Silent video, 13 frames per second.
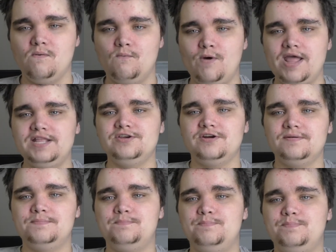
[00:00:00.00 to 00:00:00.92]
when
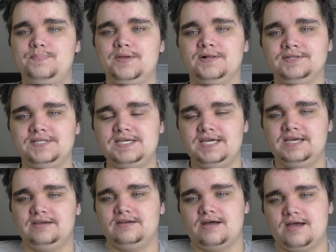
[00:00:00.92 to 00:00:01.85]
you're
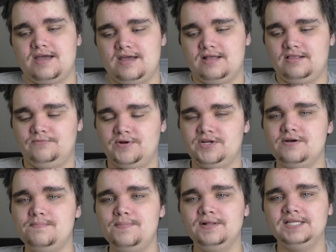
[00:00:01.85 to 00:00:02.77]
building
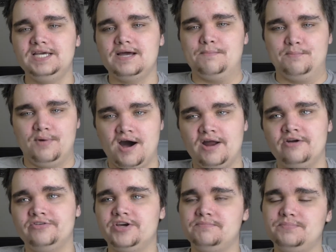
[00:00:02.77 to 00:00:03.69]
a
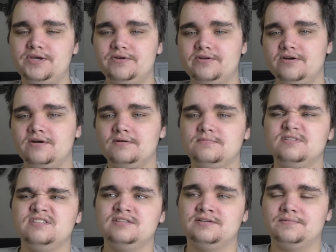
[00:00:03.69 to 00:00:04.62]
modern computer,
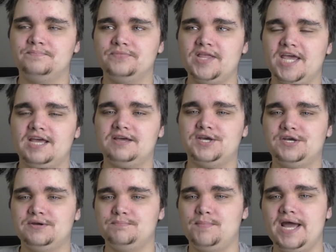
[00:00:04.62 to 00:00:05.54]
like
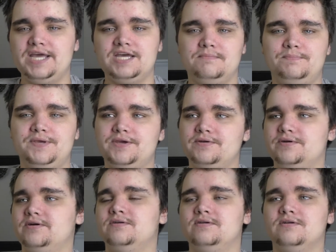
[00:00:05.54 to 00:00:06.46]
my
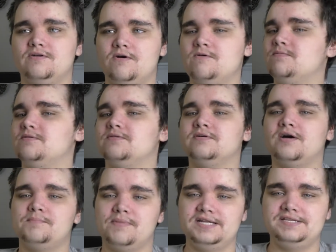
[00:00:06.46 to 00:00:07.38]
computer over
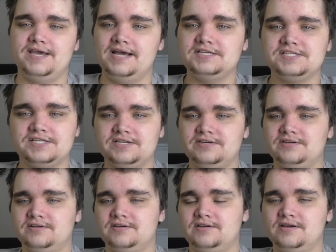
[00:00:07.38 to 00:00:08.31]
on my desk,
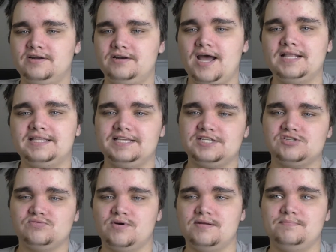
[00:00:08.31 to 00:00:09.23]
not
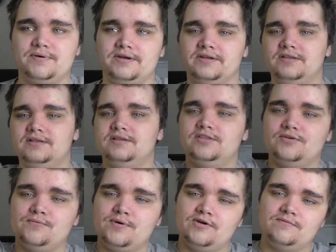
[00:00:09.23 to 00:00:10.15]
this one, but
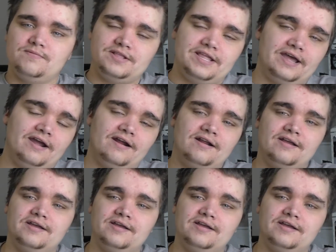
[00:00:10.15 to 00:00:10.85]
the one over there.